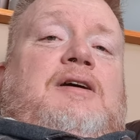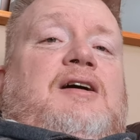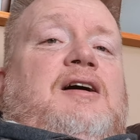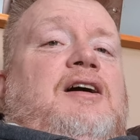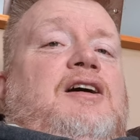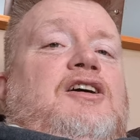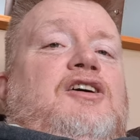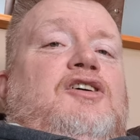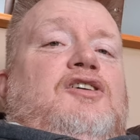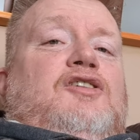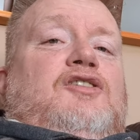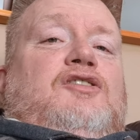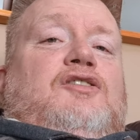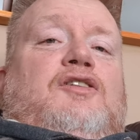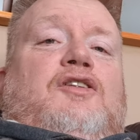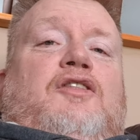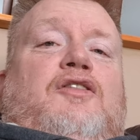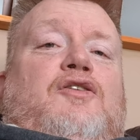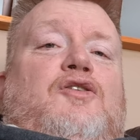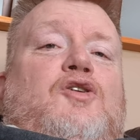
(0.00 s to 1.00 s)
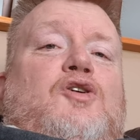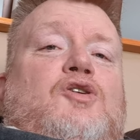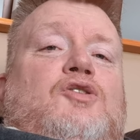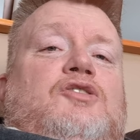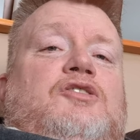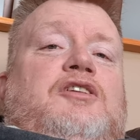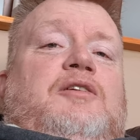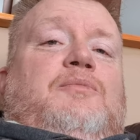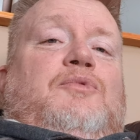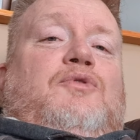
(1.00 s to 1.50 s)
on
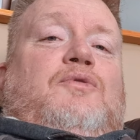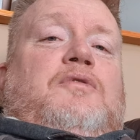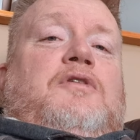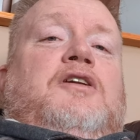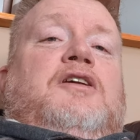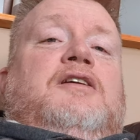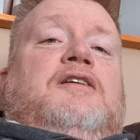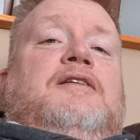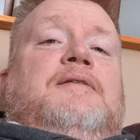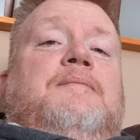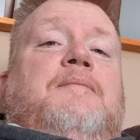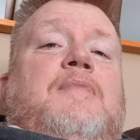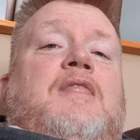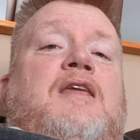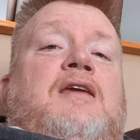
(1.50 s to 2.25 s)
Thursday morning.